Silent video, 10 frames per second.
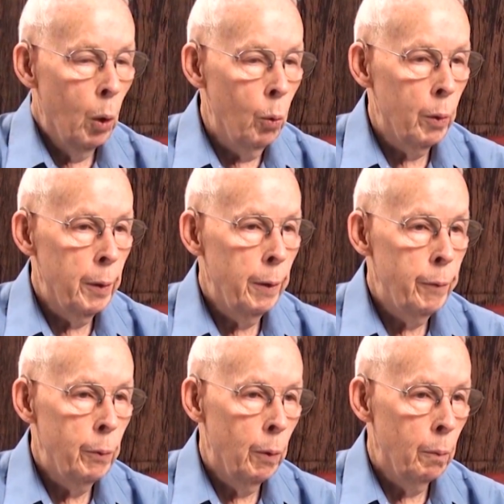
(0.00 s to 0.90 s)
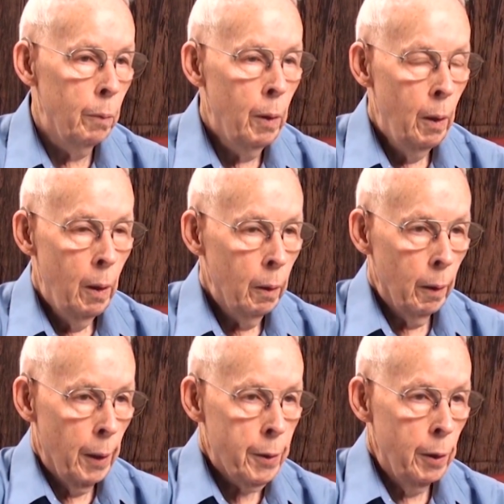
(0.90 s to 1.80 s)
molded, if you want
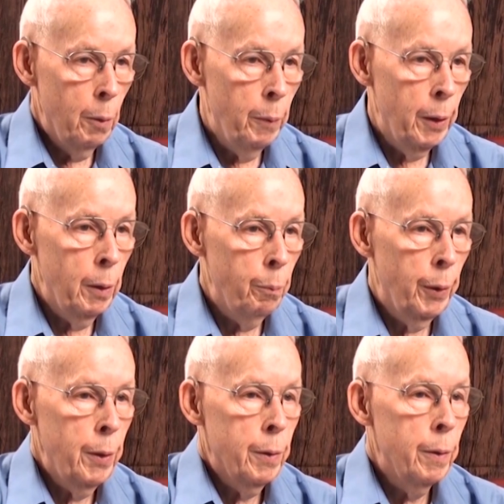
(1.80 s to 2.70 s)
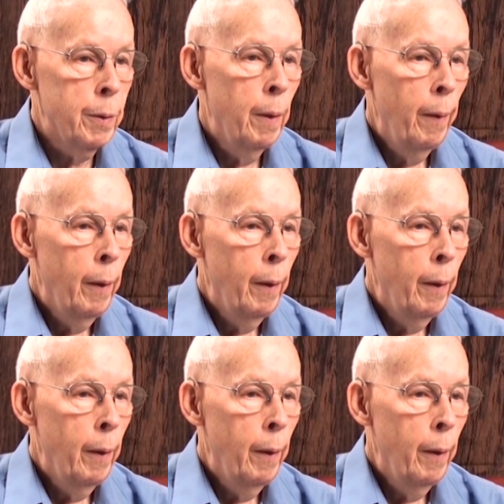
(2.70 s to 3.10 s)
less than 1 million pieces,